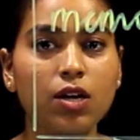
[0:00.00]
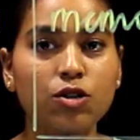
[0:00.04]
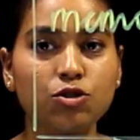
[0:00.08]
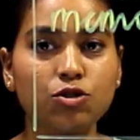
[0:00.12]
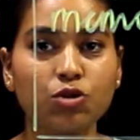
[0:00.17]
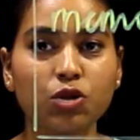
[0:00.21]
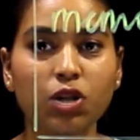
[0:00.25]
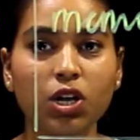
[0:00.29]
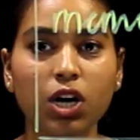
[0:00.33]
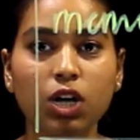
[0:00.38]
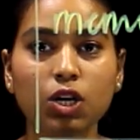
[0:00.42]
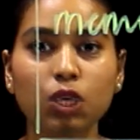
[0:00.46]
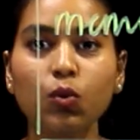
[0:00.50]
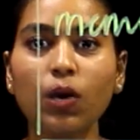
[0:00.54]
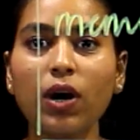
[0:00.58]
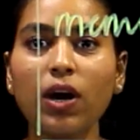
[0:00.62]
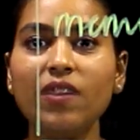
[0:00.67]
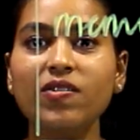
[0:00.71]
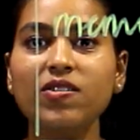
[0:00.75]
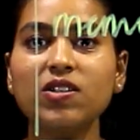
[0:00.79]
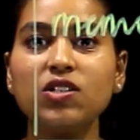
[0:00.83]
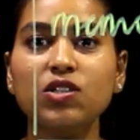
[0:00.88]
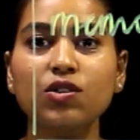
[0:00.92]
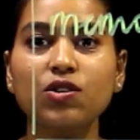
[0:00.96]
So there are two
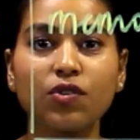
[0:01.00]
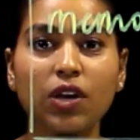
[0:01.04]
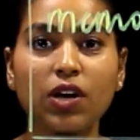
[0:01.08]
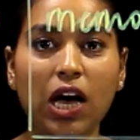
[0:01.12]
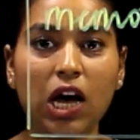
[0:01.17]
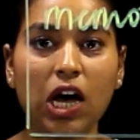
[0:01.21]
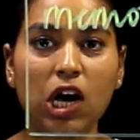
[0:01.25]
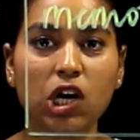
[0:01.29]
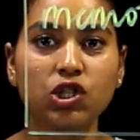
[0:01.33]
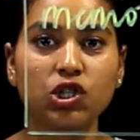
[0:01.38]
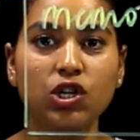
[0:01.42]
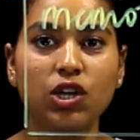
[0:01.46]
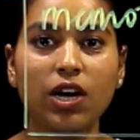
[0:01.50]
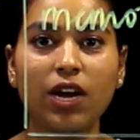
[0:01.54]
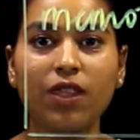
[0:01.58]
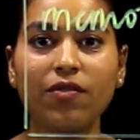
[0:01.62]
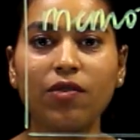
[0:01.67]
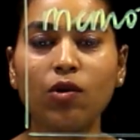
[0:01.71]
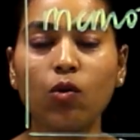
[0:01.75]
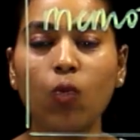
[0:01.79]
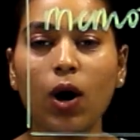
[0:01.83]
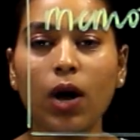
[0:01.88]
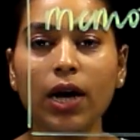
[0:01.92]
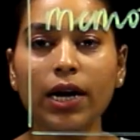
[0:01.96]
levels of cache,
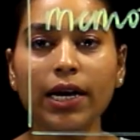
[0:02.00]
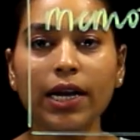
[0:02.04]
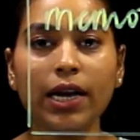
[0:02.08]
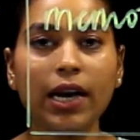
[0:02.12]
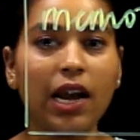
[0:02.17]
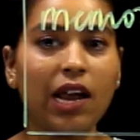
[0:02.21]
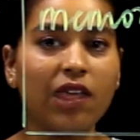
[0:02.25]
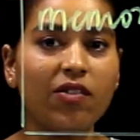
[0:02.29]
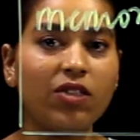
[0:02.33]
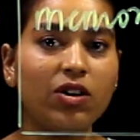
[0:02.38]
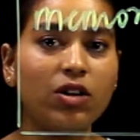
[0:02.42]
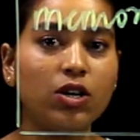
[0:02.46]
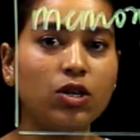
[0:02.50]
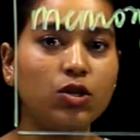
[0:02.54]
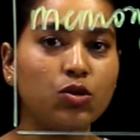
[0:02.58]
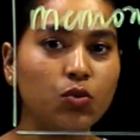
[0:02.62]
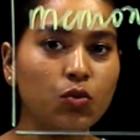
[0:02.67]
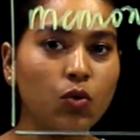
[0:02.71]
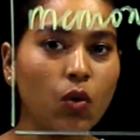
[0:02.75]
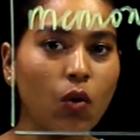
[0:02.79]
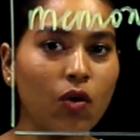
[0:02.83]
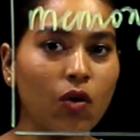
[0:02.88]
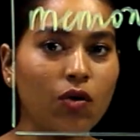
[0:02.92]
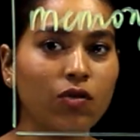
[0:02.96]
level 1 and level
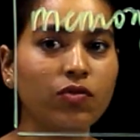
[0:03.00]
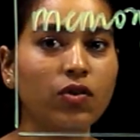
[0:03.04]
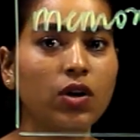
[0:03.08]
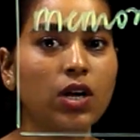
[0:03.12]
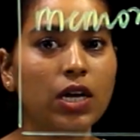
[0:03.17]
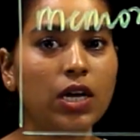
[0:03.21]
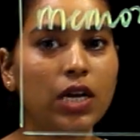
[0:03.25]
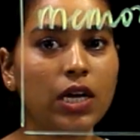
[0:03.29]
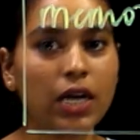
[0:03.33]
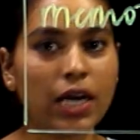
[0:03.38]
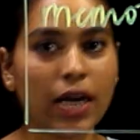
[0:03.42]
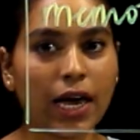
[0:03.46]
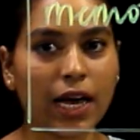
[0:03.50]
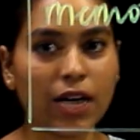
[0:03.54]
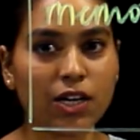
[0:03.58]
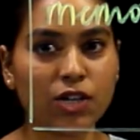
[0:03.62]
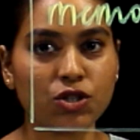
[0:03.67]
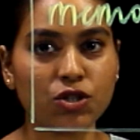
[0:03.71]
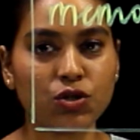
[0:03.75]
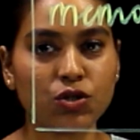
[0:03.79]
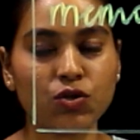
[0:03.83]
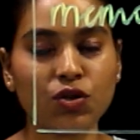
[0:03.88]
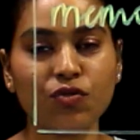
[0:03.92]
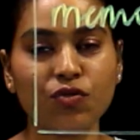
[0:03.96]
2 of
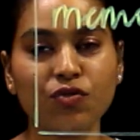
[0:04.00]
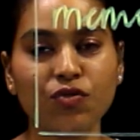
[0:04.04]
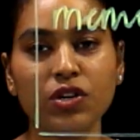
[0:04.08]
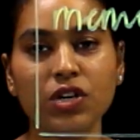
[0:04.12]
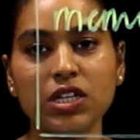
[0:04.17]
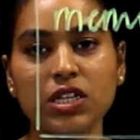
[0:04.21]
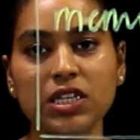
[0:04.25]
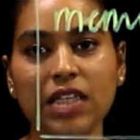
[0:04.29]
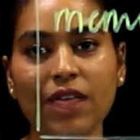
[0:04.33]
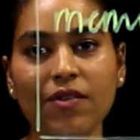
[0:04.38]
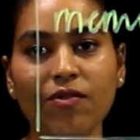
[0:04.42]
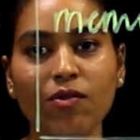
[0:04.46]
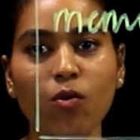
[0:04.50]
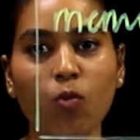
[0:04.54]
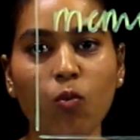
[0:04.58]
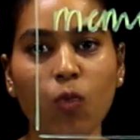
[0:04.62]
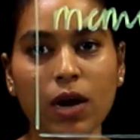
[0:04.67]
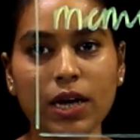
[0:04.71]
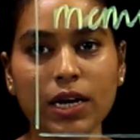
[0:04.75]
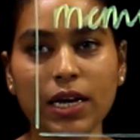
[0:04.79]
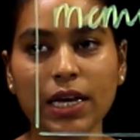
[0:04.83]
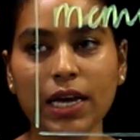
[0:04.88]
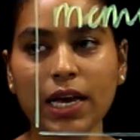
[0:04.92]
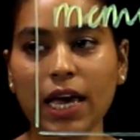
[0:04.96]
cache. So if it is level
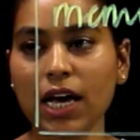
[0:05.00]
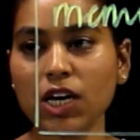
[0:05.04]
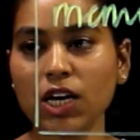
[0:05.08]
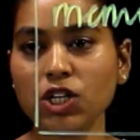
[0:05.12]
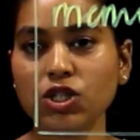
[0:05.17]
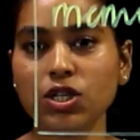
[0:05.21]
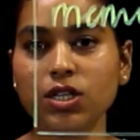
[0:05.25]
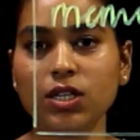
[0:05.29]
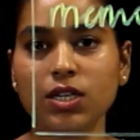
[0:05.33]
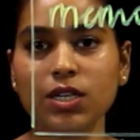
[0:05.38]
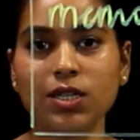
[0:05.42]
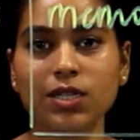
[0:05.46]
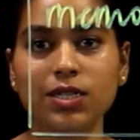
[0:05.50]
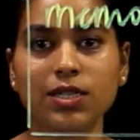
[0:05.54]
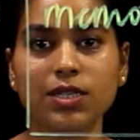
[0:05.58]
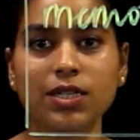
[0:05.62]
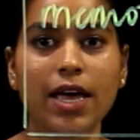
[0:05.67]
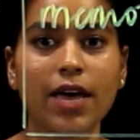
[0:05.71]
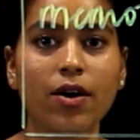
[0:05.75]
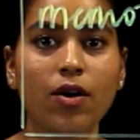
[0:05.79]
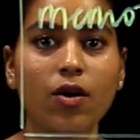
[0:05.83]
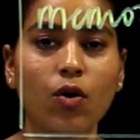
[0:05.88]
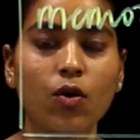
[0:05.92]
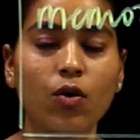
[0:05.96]
1 cache, it is
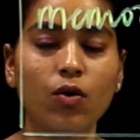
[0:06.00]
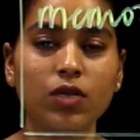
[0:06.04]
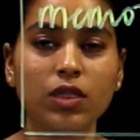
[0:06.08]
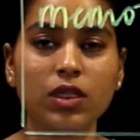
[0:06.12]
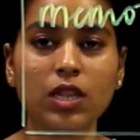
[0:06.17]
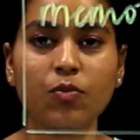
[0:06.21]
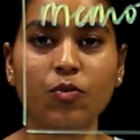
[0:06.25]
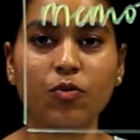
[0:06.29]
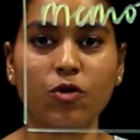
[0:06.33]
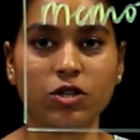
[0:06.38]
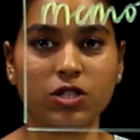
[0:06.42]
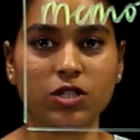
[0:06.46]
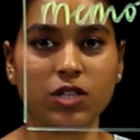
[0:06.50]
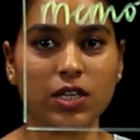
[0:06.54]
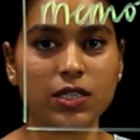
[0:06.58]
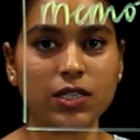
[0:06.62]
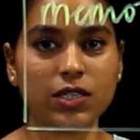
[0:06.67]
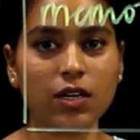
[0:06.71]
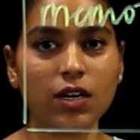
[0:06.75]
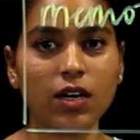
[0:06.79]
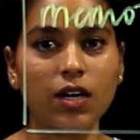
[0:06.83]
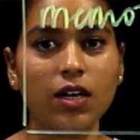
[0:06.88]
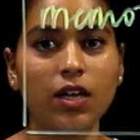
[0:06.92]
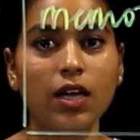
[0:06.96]
there on the
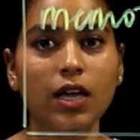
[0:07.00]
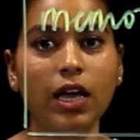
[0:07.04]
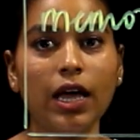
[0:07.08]
processor.